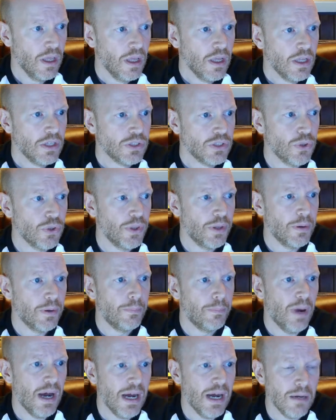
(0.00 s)
So the
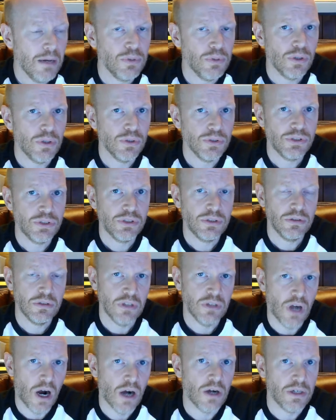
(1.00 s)
Pablos
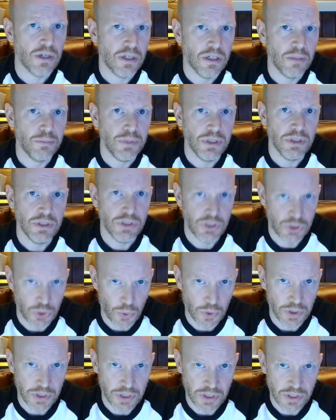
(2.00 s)
aren't going to be
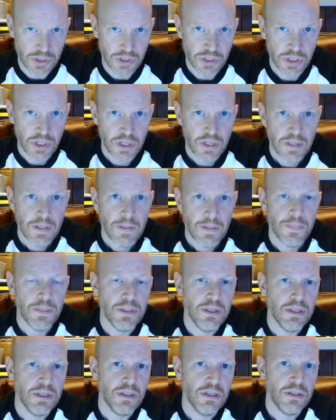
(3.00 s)
shortened.
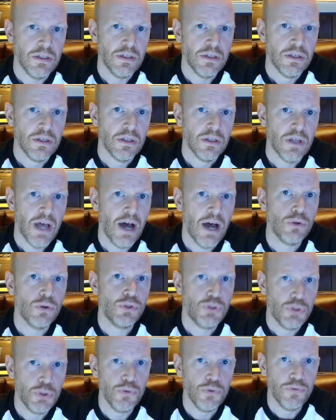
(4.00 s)
The
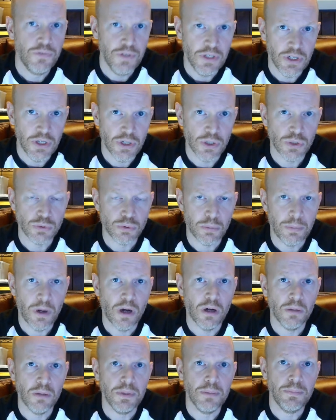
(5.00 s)
how-to videos will
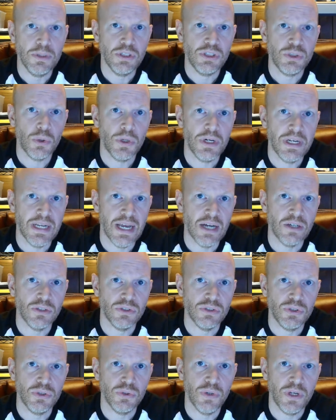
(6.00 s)
probably be shortened down
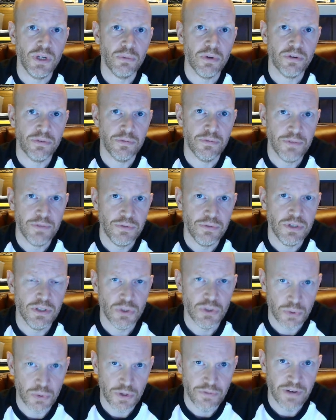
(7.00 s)
to anywhere from 15 to
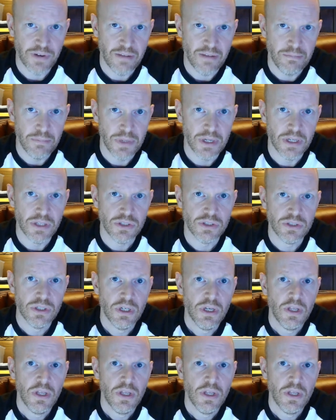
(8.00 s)
25 minutes